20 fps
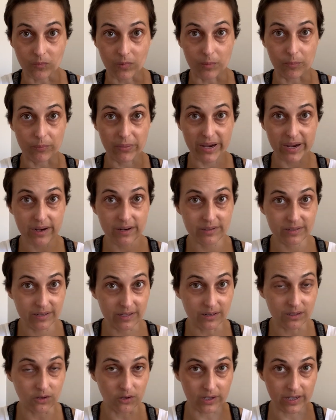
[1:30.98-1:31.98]
a
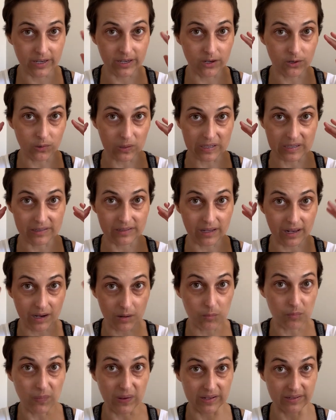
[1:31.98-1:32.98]
pixie looking, or at least like
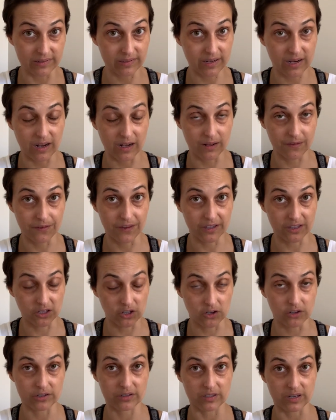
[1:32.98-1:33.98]
a buzz cut that
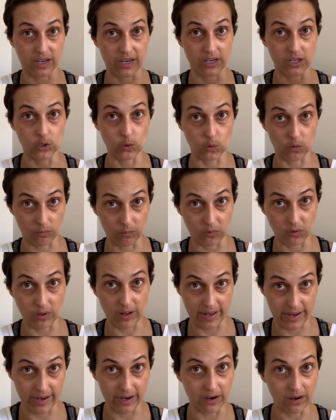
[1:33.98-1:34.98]
looks like normal
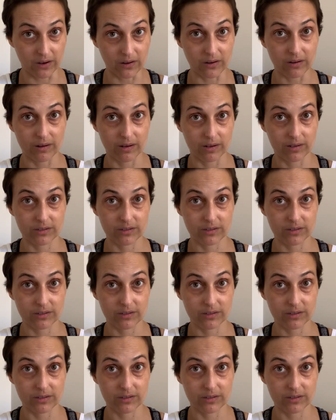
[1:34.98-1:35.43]
hair.